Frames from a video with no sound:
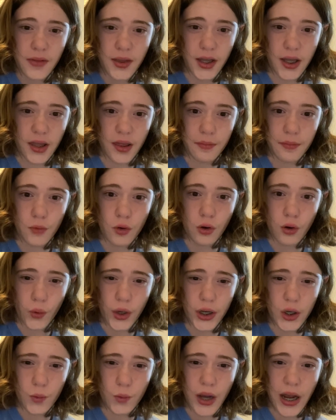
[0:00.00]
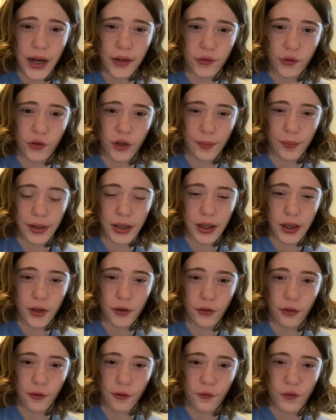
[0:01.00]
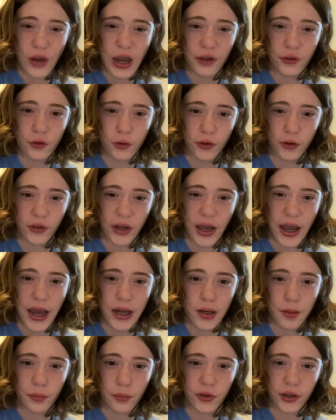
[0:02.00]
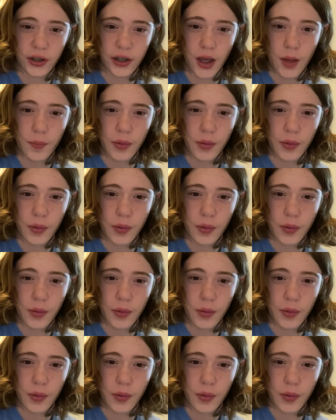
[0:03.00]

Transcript: And the more radioactive something is, the faster its atoms decay,